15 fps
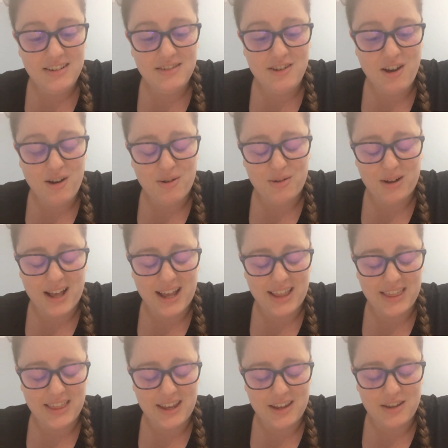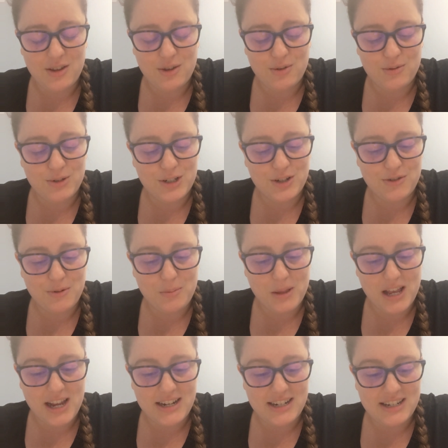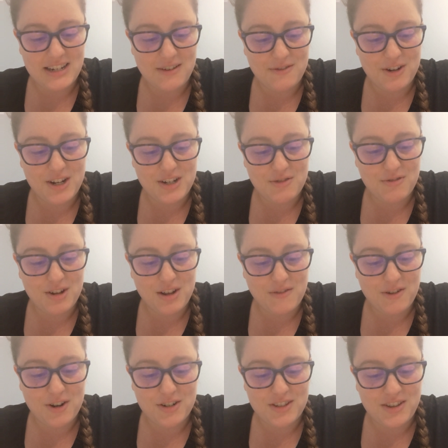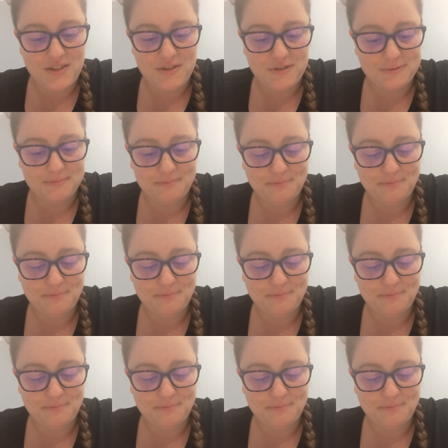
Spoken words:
No, I thank you, she replied, endeavoring to recover herself.